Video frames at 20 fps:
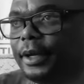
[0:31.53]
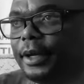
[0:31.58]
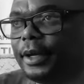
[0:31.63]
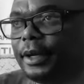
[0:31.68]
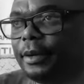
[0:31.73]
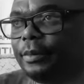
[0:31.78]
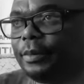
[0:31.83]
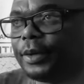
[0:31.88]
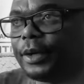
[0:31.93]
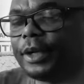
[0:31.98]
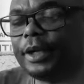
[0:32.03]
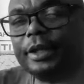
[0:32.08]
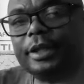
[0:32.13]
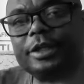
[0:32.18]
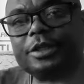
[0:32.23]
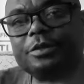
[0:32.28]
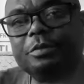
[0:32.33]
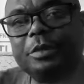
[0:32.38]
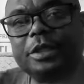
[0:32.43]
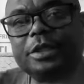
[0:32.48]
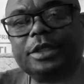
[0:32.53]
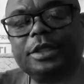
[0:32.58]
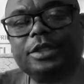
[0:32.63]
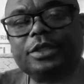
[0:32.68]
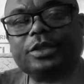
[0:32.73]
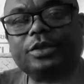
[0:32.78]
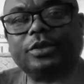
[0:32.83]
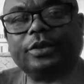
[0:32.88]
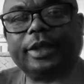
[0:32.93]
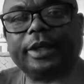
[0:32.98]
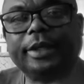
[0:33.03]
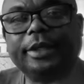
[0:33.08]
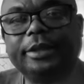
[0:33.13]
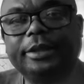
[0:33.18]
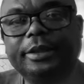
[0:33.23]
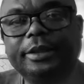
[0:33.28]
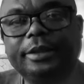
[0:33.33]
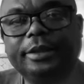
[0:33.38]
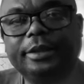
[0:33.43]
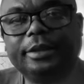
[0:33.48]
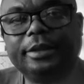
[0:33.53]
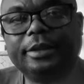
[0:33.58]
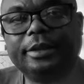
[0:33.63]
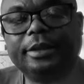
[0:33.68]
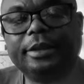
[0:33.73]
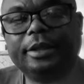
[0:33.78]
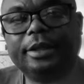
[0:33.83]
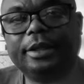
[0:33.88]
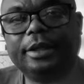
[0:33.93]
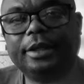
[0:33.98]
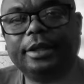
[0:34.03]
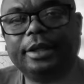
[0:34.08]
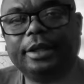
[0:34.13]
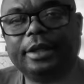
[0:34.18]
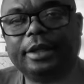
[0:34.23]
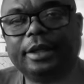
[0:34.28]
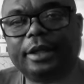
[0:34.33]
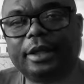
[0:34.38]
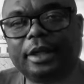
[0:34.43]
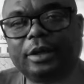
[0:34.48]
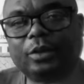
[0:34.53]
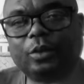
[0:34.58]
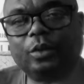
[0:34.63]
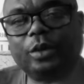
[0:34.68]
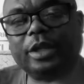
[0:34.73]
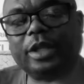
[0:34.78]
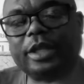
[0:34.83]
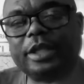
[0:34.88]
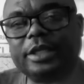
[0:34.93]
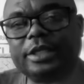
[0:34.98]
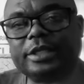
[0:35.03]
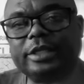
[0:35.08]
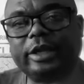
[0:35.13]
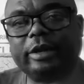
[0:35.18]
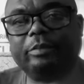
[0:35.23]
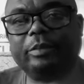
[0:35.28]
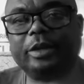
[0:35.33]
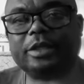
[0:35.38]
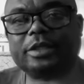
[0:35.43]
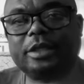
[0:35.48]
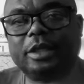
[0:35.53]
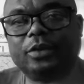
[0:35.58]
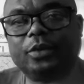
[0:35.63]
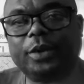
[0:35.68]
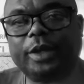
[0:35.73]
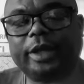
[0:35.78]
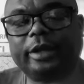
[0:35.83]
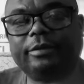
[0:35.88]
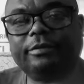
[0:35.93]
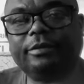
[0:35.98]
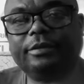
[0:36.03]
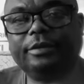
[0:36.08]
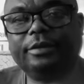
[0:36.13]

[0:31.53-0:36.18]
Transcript: I'm bringing this message today that with these numbers that we have,